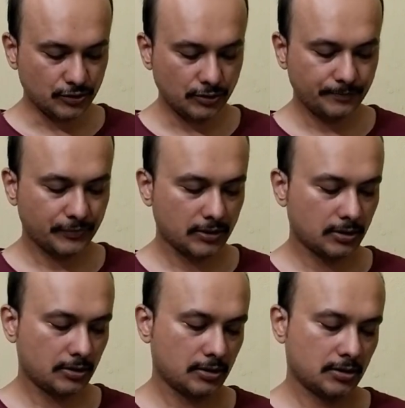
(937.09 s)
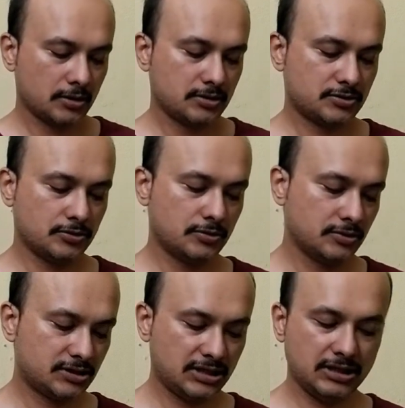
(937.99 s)
So
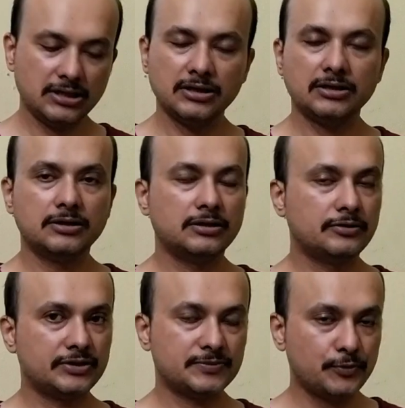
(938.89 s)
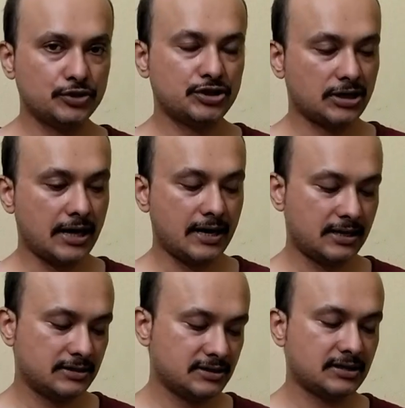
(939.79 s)
she was
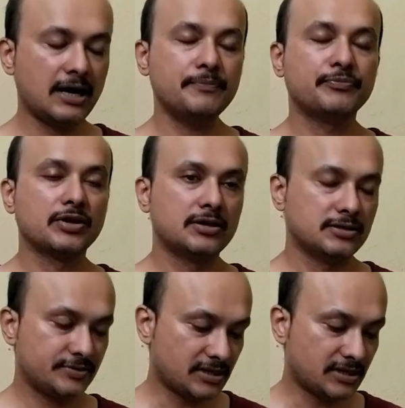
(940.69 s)
pushed, and this time